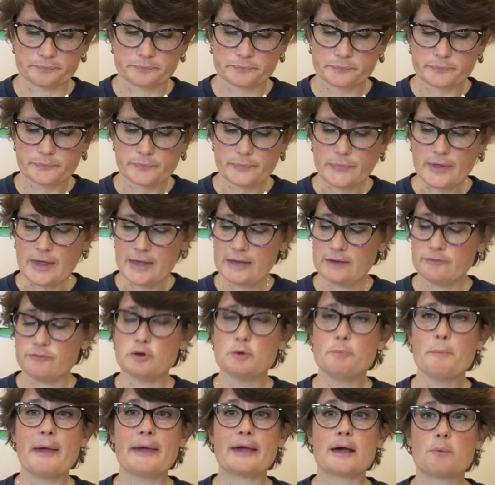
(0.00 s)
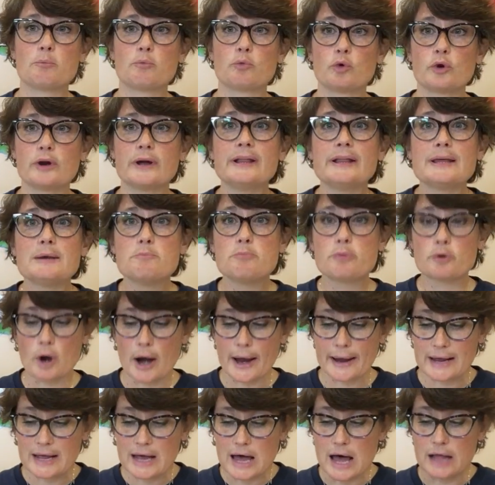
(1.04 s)
If you make them really
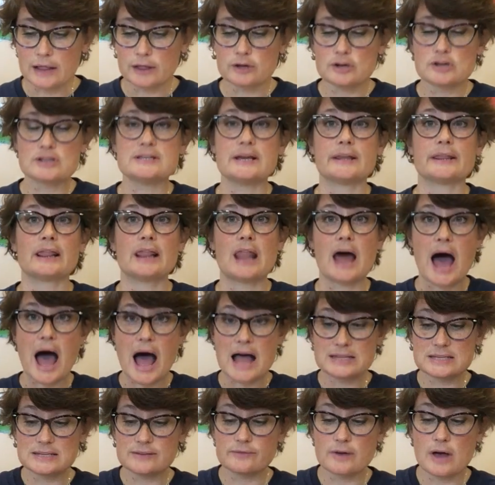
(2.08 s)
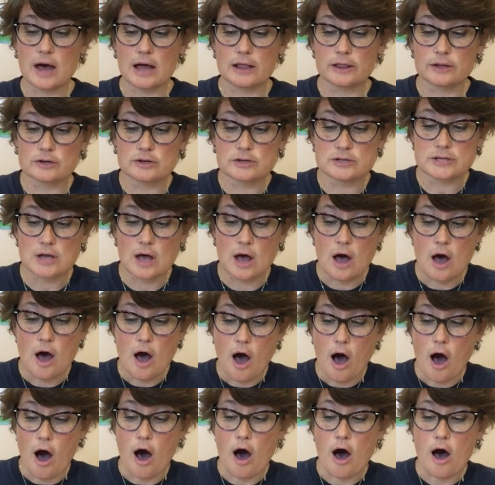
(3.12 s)
bright colors and lots of colors
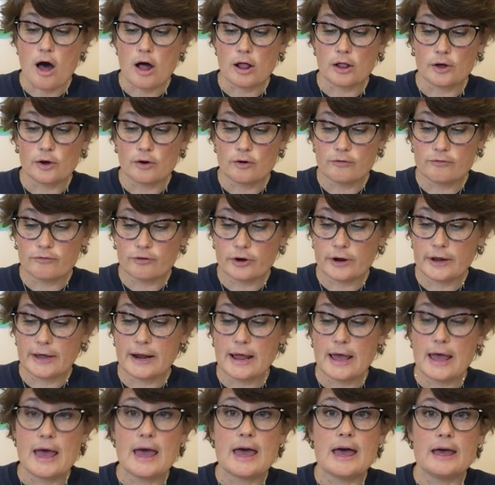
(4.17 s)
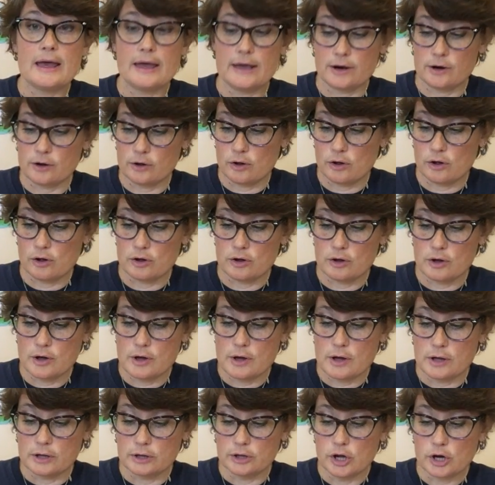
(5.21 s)
all over it, it'll
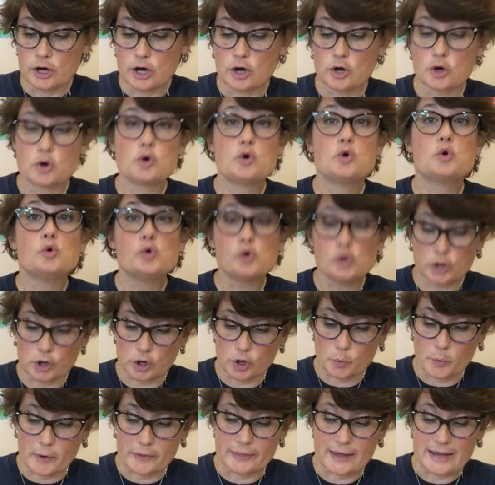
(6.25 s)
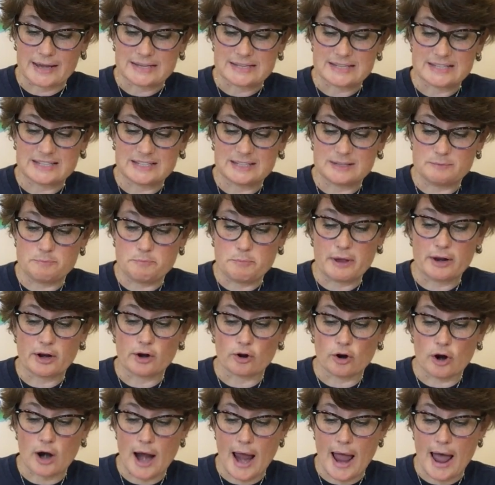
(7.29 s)
look cooler when they spin
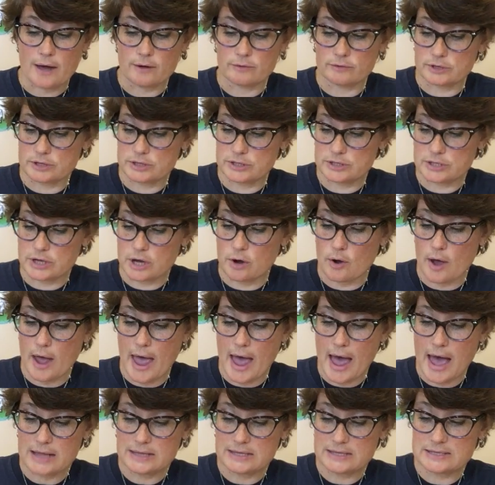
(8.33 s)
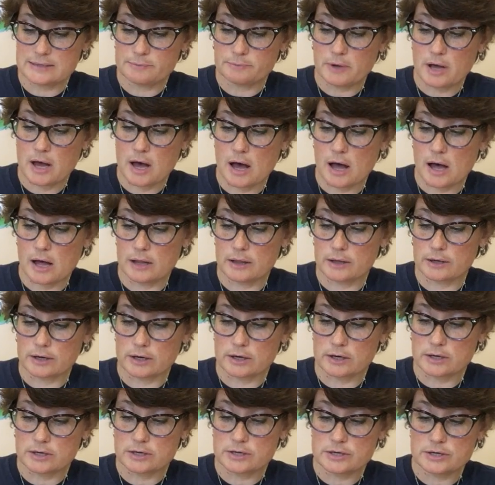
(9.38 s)
around. So add some
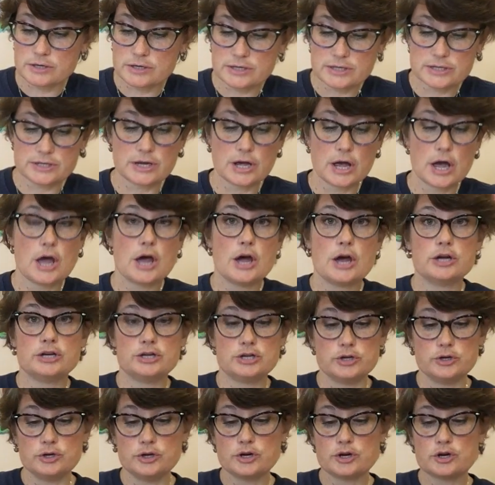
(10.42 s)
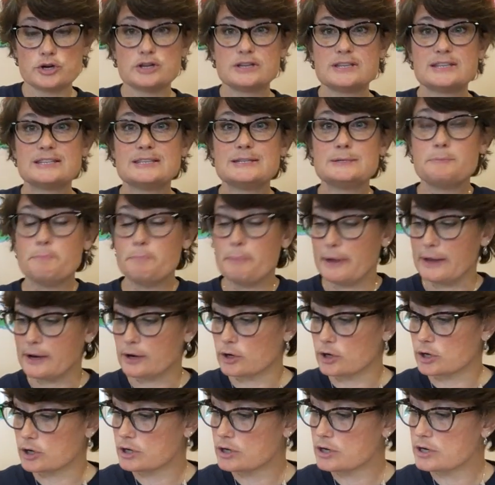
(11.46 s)
colors to your
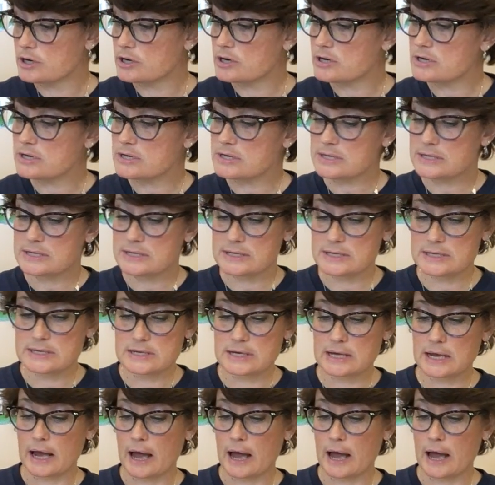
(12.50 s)
spinners.